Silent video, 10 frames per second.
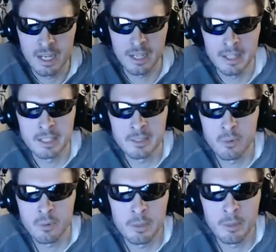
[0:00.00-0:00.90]
he's
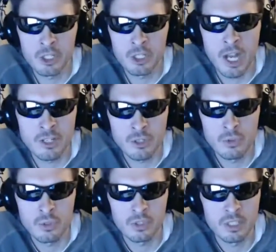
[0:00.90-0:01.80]
pretty much as
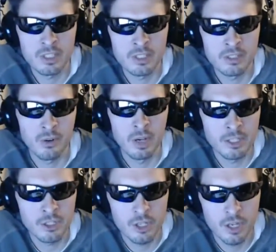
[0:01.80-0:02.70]
useless as Glass
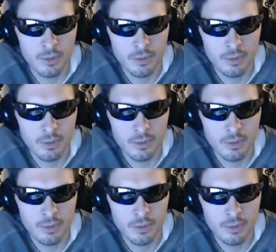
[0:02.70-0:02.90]
Joe.